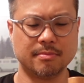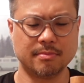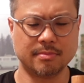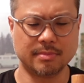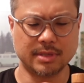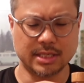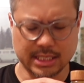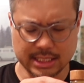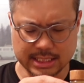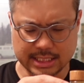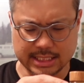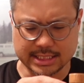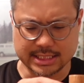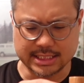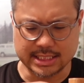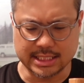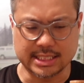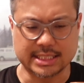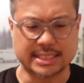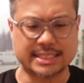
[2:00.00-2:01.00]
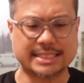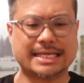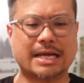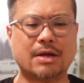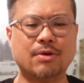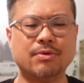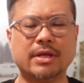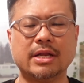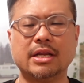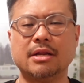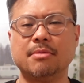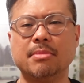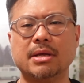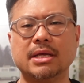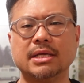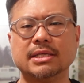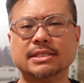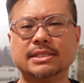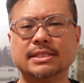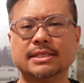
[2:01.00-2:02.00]
But let's hear the sound that it
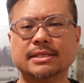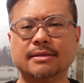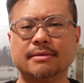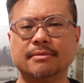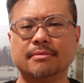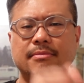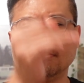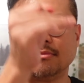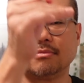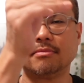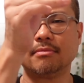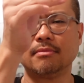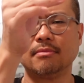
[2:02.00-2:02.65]
makes. Oh.